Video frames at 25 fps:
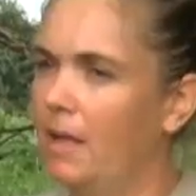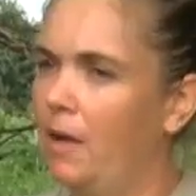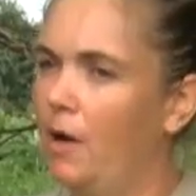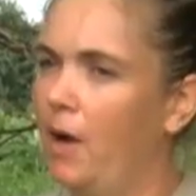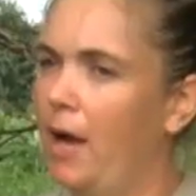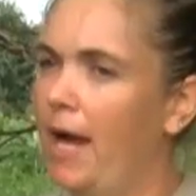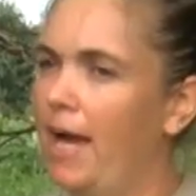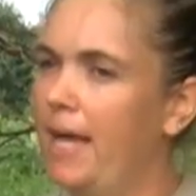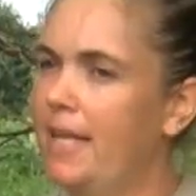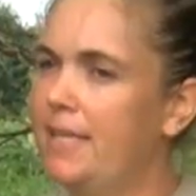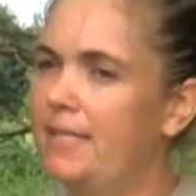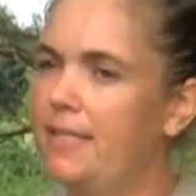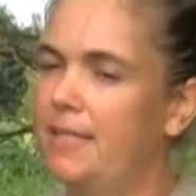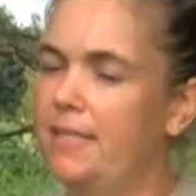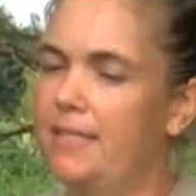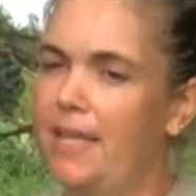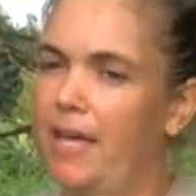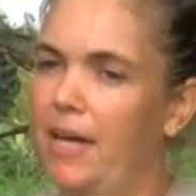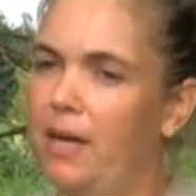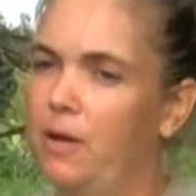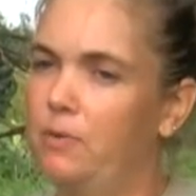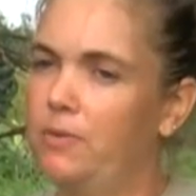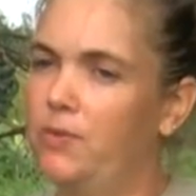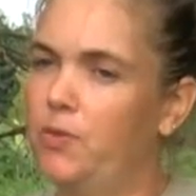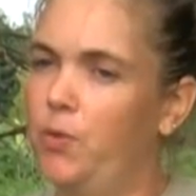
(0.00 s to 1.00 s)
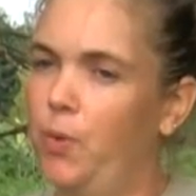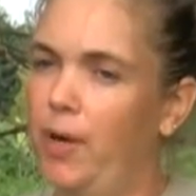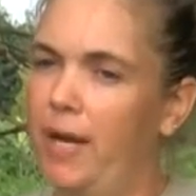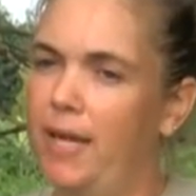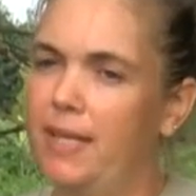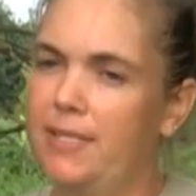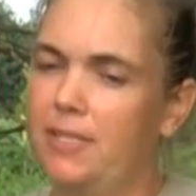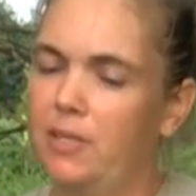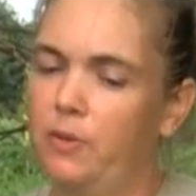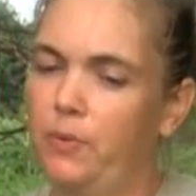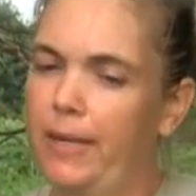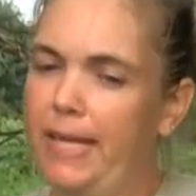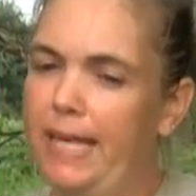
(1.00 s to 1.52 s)
I used to sell
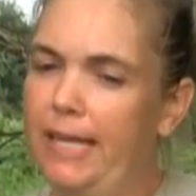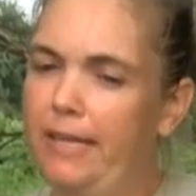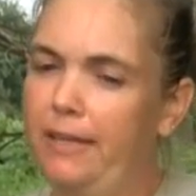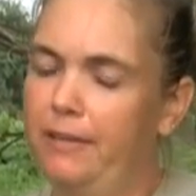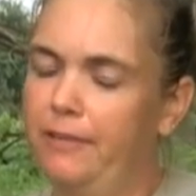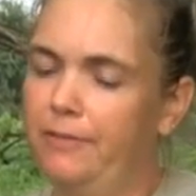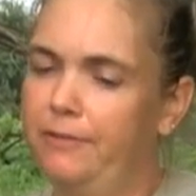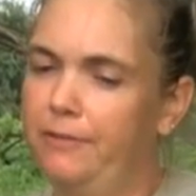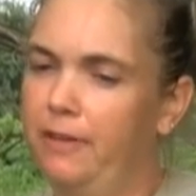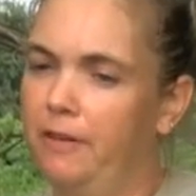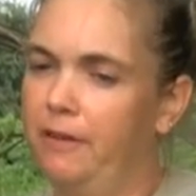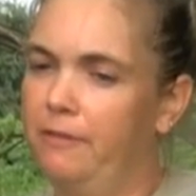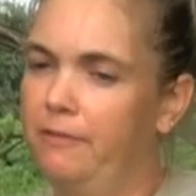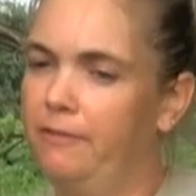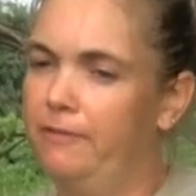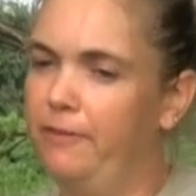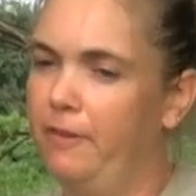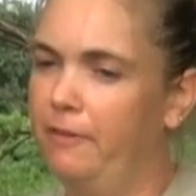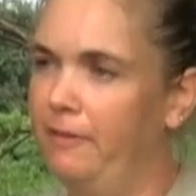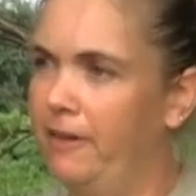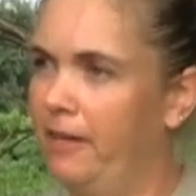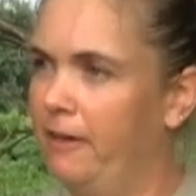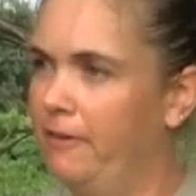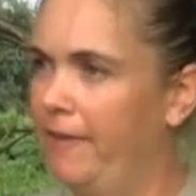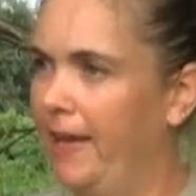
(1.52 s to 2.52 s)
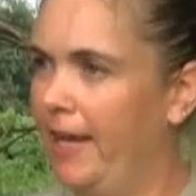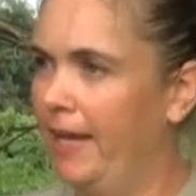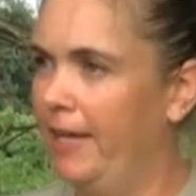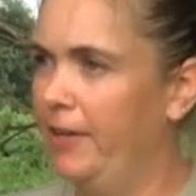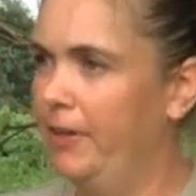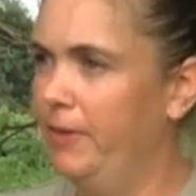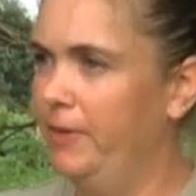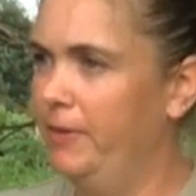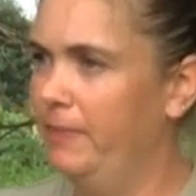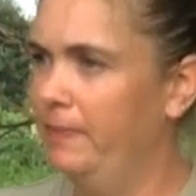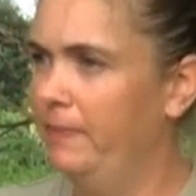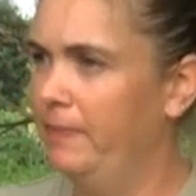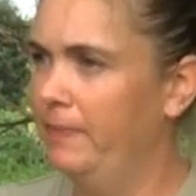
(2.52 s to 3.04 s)
twice a week for real
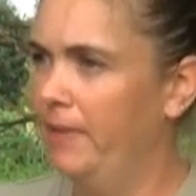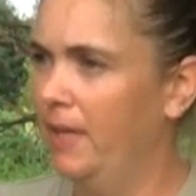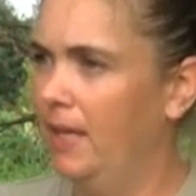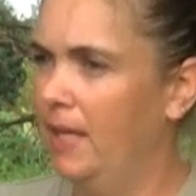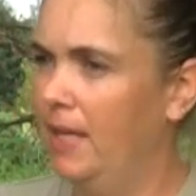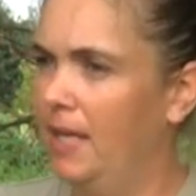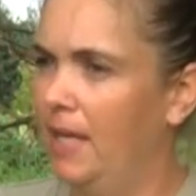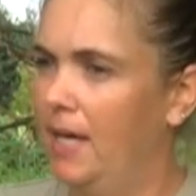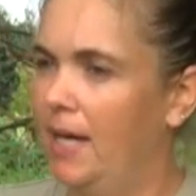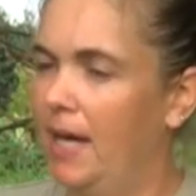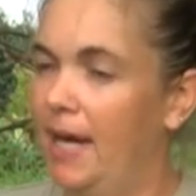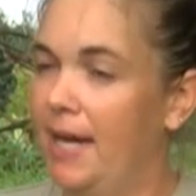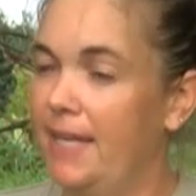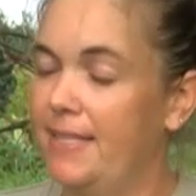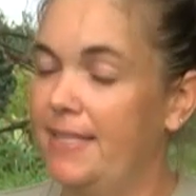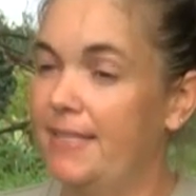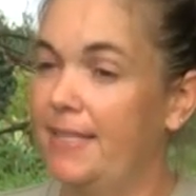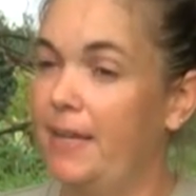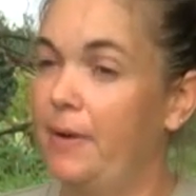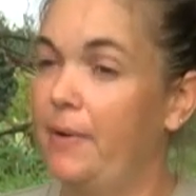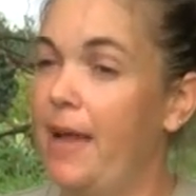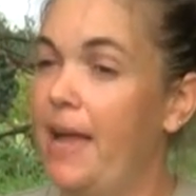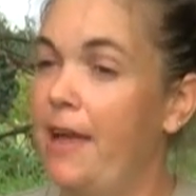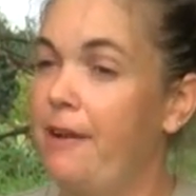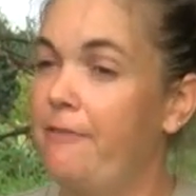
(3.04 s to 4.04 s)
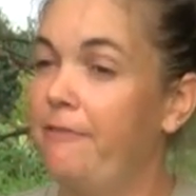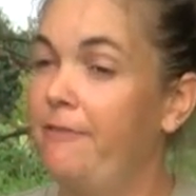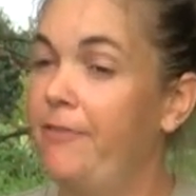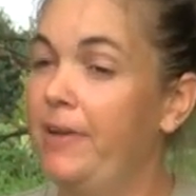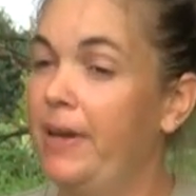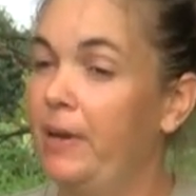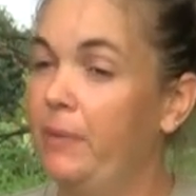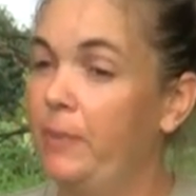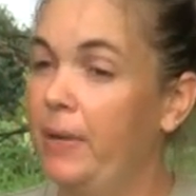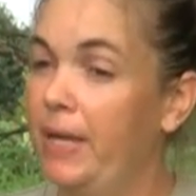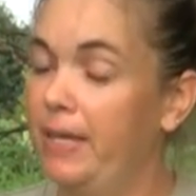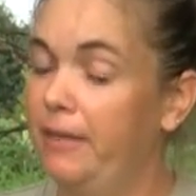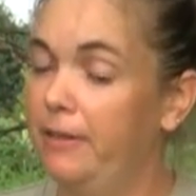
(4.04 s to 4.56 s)
value. I used to sell
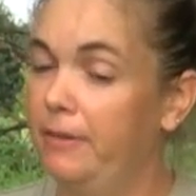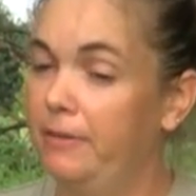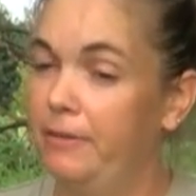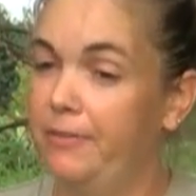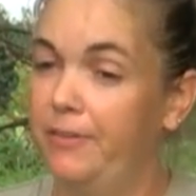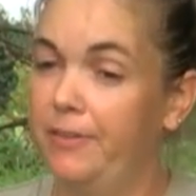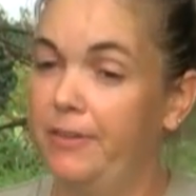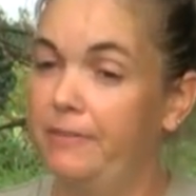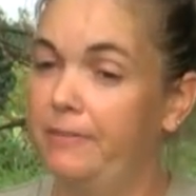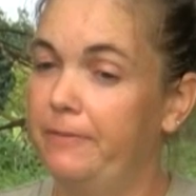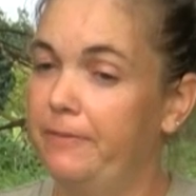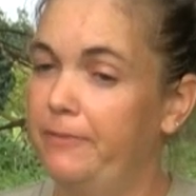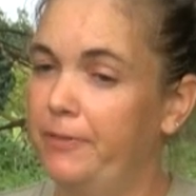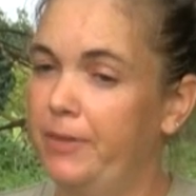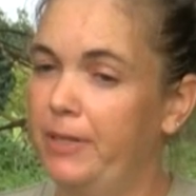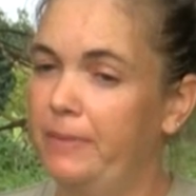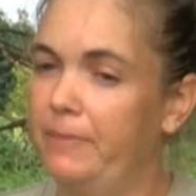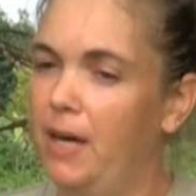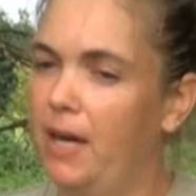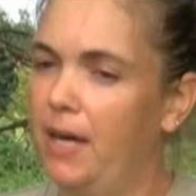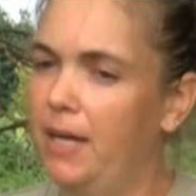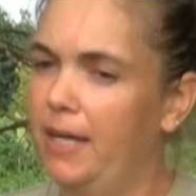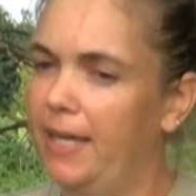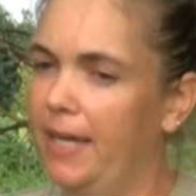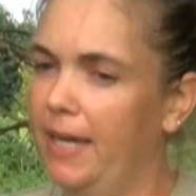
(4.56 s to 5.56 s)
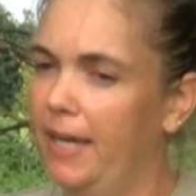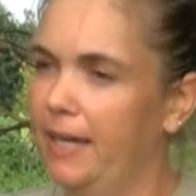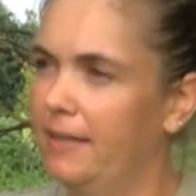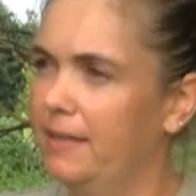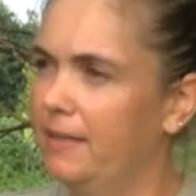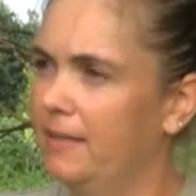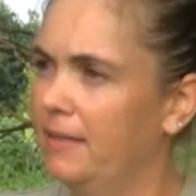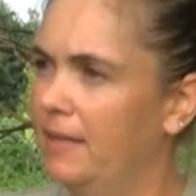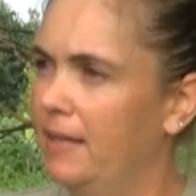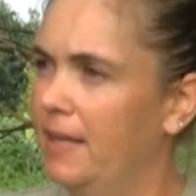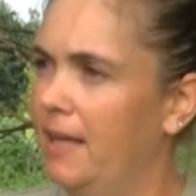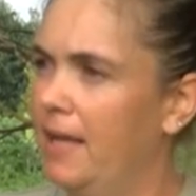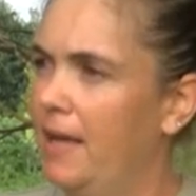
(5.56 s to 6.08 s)
every week for the market.
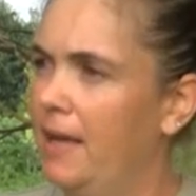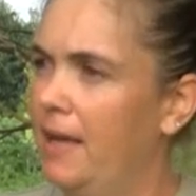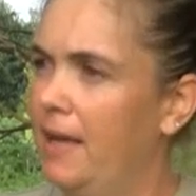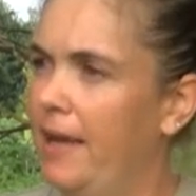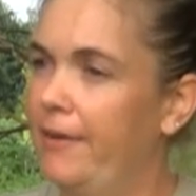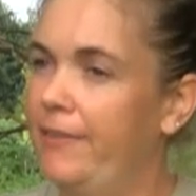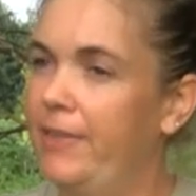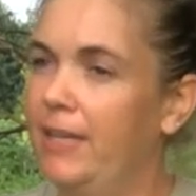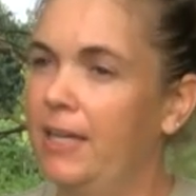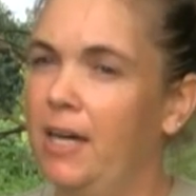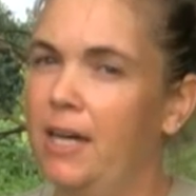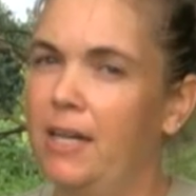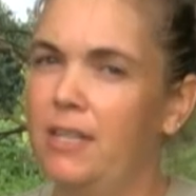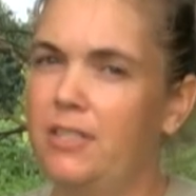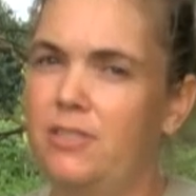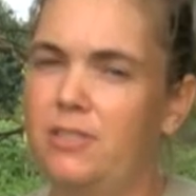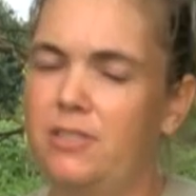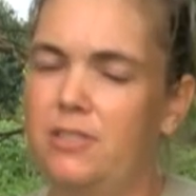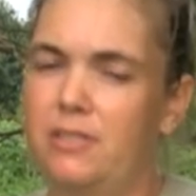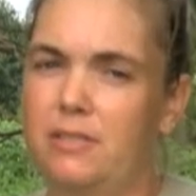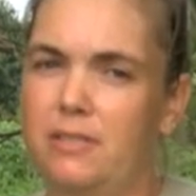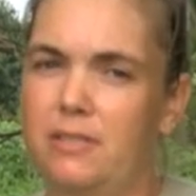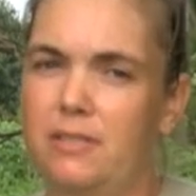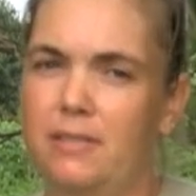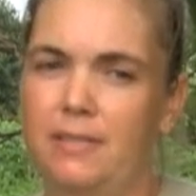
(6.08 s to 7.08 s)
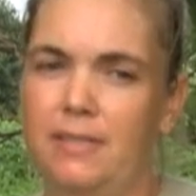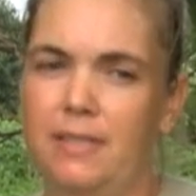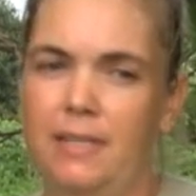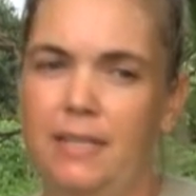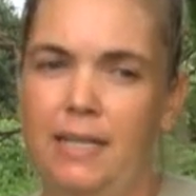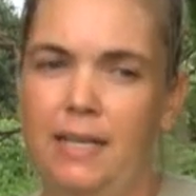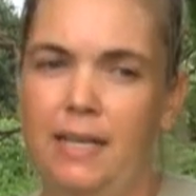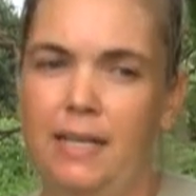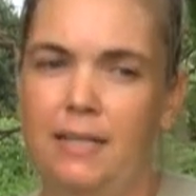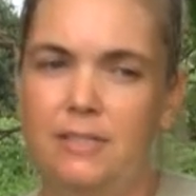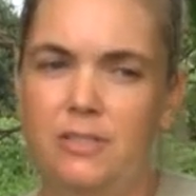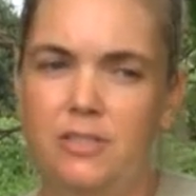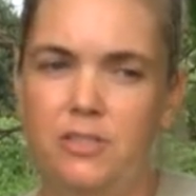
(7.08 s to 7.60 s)
Of the
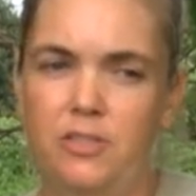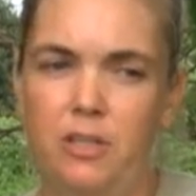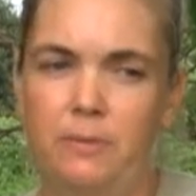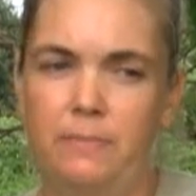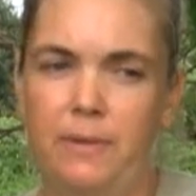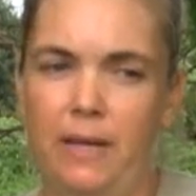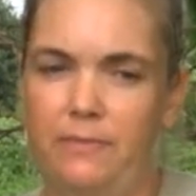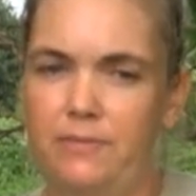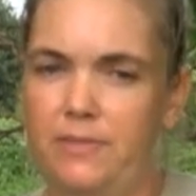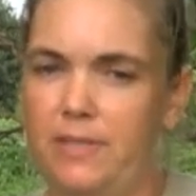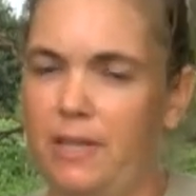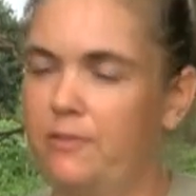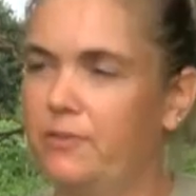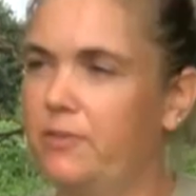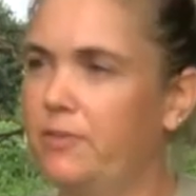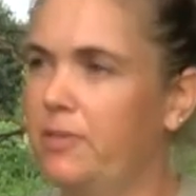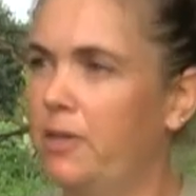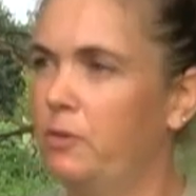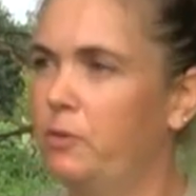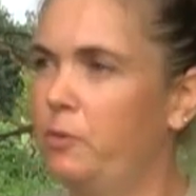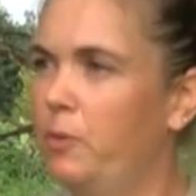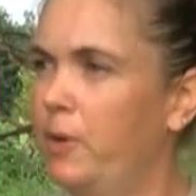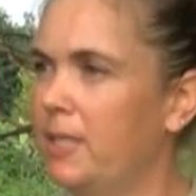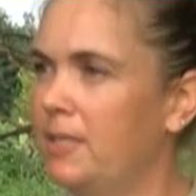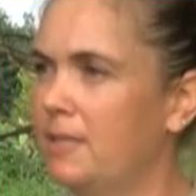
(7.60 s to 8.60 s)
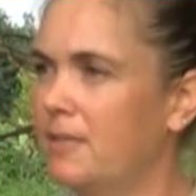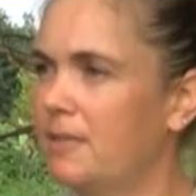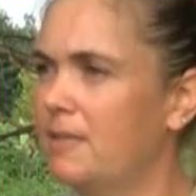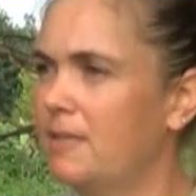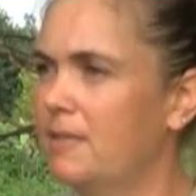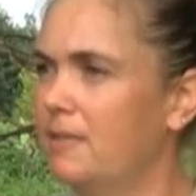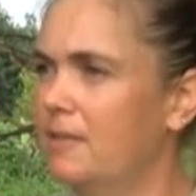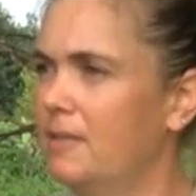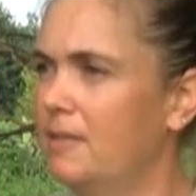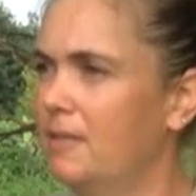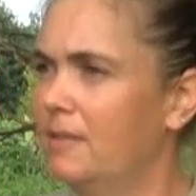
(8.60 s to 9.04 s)
last 2 months, I've sold once.